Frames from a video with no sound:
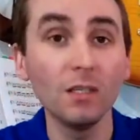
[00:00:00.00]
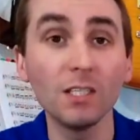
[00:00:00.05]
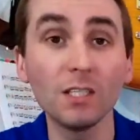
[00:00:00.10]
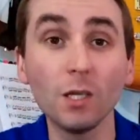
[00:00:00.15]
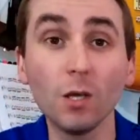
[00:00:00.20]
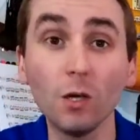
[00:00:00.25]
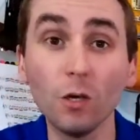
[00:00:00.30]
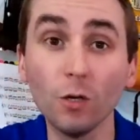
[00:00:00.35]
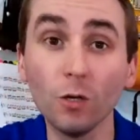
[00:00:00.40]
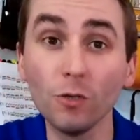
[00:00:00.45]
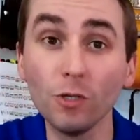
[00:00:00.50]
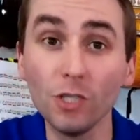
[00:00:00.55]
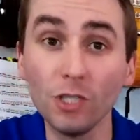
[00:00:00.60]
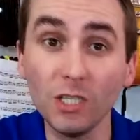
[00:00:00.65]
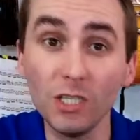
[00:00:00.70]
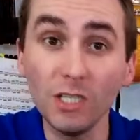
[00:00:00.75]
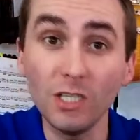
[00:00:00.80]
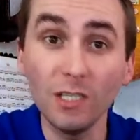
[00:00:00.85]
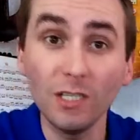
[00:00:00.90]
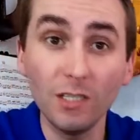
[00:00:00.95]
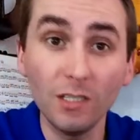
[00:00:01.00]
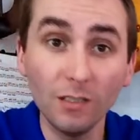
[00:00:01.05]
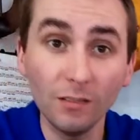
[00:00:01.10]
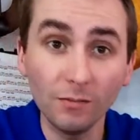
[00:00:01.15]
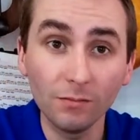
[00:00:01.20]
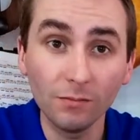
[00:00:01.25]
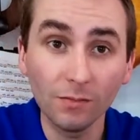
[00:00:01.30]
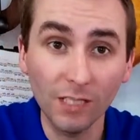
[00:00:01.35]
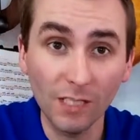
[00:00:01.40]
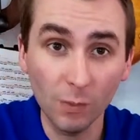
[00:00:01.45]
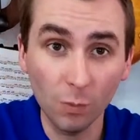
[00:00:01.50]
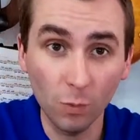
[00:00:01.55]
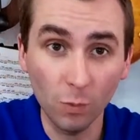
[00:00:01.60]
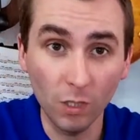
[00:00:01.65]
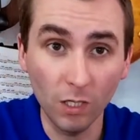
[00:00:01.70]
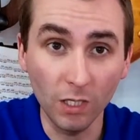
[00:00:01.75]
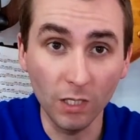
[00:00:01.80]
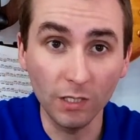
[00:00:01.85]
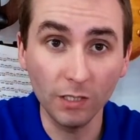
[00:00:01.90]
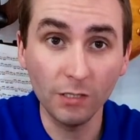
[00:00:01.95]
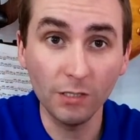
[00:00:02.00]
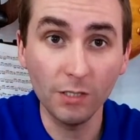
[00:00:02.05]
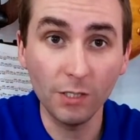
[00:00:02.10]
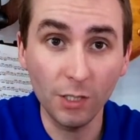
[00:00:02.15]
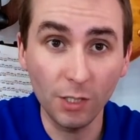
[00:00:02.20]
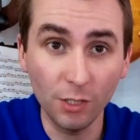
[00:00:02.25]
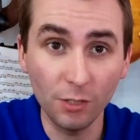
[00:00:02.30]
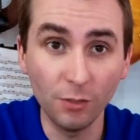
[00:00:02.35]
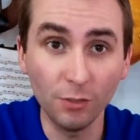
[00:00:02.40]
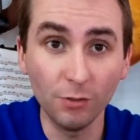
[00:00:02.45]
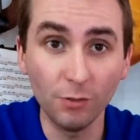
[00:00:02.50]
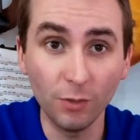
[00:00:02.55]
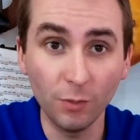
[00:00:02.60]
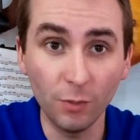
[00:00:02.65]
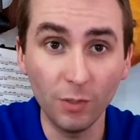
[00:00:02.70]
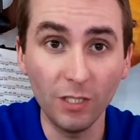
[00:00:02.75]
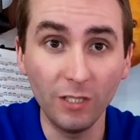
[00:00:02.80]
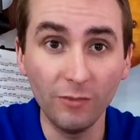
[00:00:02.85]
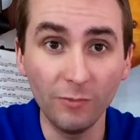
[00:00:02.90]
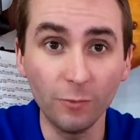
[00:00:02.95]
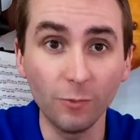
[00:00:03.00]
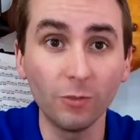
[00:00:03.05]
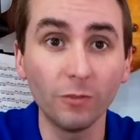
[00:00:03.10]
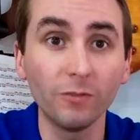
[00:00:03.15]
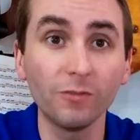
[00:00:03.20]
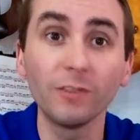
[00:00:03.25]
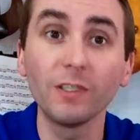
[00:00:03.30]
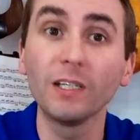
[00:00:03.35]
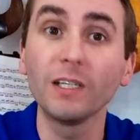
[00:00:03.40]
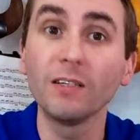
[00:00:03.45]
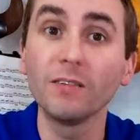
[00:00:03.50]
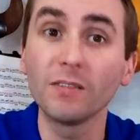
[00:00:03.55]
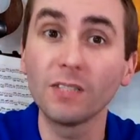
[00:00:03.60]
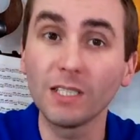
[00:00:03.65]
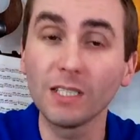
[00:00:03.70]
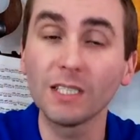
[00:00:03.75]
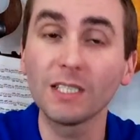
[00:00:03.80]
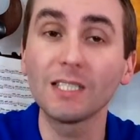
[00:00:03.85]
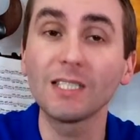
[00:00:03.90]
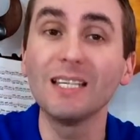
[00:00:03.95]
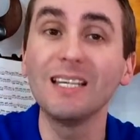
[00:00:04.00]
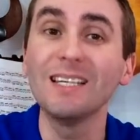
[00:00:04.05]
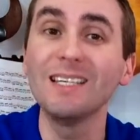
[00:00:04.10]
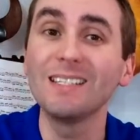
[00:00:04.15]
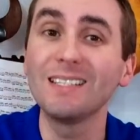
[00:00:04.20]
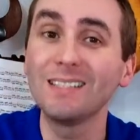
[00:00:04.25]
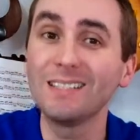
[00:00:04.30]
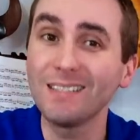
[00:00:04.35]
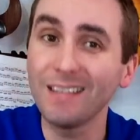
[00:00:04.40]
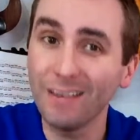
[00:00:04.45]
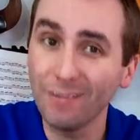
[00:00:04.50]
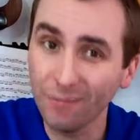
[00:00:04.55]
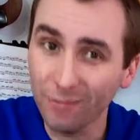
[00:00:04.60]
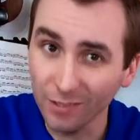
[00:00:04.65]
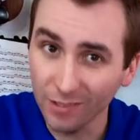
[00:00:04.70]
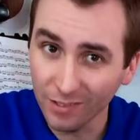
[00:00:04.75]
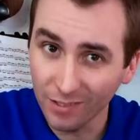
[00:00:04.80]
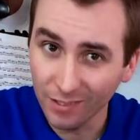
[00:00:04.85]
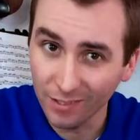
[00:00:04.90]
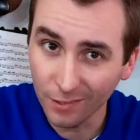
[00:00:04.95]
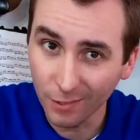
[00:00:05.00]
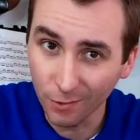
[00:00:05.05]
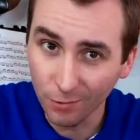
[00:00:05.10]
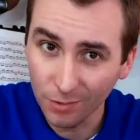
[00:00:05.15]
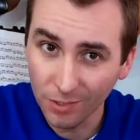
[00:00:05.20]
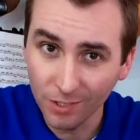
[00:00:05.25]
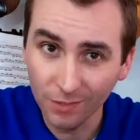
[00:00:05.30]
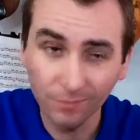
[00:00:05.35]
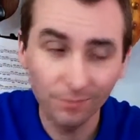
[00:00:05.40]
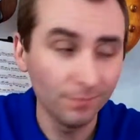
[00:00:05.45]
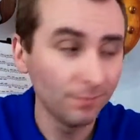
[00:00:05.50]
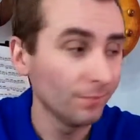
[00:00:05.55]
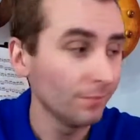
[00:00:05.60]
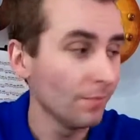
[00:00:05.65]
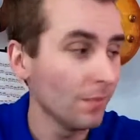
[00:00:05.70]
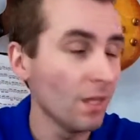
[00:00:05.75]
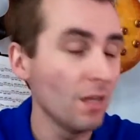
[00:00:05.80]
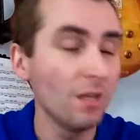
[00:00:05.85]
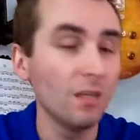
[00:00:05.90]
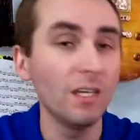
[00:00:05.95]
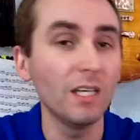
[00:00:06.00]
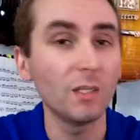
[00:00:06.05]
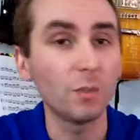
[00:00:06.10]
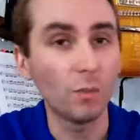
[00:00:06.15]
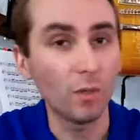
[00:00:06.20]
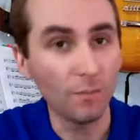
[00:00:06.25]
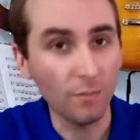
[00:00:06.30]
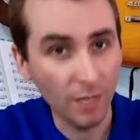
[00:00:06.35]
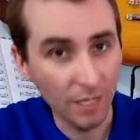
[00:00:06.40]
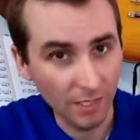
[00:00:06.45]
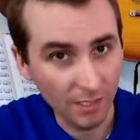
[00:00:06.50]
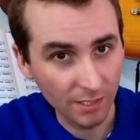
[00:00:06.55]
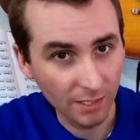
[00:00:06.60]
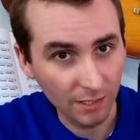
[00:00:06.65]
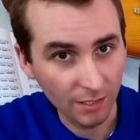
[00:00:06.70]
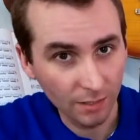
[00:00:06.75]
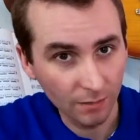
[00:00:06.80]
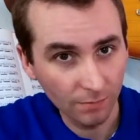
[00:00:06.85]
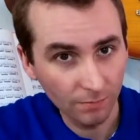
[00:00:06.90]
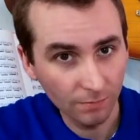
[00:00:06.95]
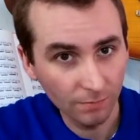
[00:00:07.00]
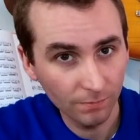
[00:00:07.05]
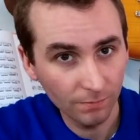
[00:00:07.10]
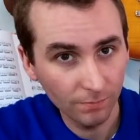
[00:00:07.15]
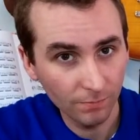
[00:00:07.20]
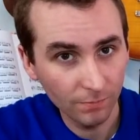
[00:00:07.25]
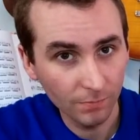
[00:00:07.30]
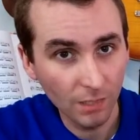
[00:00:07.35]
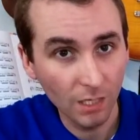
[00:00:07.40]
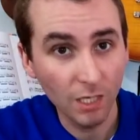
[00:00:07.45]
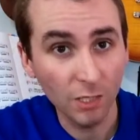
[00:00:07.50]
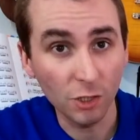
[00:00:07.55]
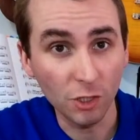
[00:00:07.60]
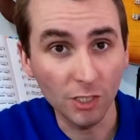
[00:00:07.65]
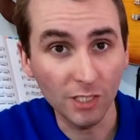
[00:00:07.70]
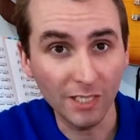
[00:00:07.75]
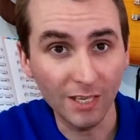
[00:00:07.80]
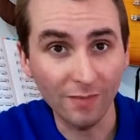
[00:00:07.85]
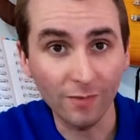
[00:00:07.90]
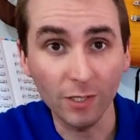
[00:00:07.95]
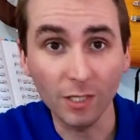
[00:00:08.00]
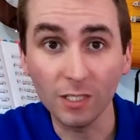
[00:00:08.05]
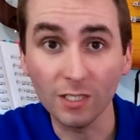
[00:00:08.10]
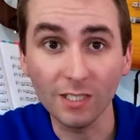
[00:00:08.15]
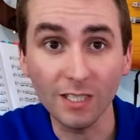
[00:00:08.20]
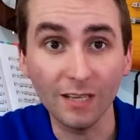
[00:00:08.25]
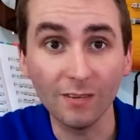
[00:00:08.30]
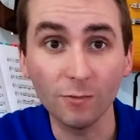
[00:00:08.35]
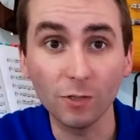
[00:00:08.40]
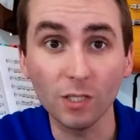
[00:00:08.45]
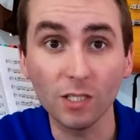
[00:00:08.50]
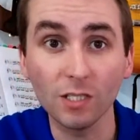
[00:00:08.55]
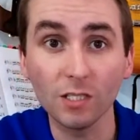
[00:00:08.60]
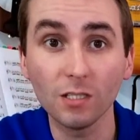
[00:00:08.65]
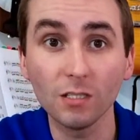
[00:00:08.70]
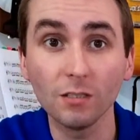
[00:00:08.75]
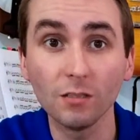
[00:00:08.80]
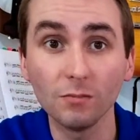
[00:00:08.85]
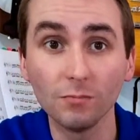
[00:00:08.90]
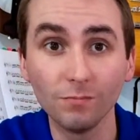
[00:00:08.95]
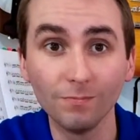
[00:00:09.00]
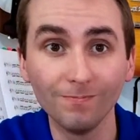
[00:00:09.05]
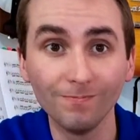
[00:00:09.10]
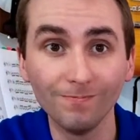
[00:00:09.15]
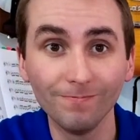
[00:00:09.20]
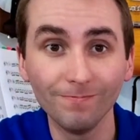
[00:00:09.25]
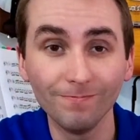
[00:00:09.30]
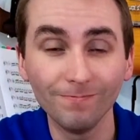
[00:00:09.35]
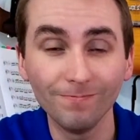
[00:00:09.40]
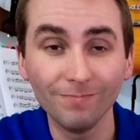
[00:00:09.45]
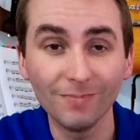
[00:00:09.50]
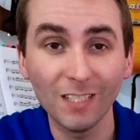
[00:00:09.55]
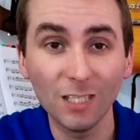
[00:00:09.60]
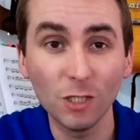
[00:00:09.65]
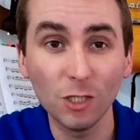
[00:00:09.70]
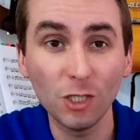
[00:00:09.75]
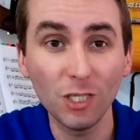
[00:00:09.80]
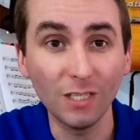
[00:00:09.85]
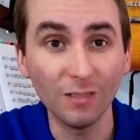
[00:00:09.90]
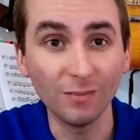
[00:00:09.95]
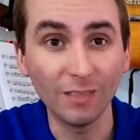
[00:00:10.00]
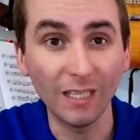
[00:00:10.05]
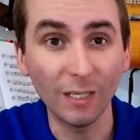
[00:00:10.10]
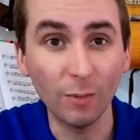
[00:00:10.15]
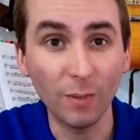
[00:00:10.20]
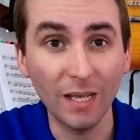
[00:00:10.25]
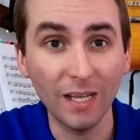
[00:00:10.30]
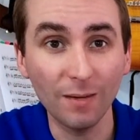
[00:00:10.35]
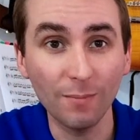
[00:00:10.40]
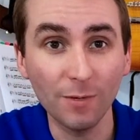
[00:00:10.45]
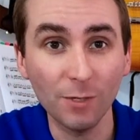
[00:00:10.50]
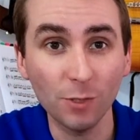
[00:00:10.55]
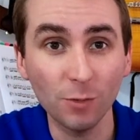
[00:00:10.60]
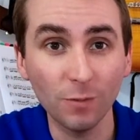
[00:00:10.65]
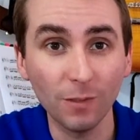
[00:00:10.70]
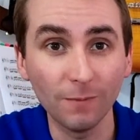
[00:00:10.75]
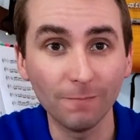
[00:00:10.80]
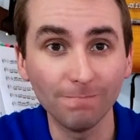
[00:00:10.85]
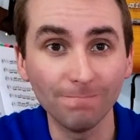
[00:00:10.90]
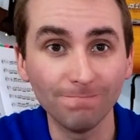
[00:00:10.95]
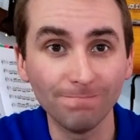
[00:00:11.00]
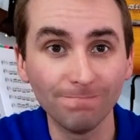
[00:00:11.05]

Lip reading: So G is 1, 2, 3, 4, 5, 6, 7th note is what makes it a G7 instead of just G, like we had in measure 1.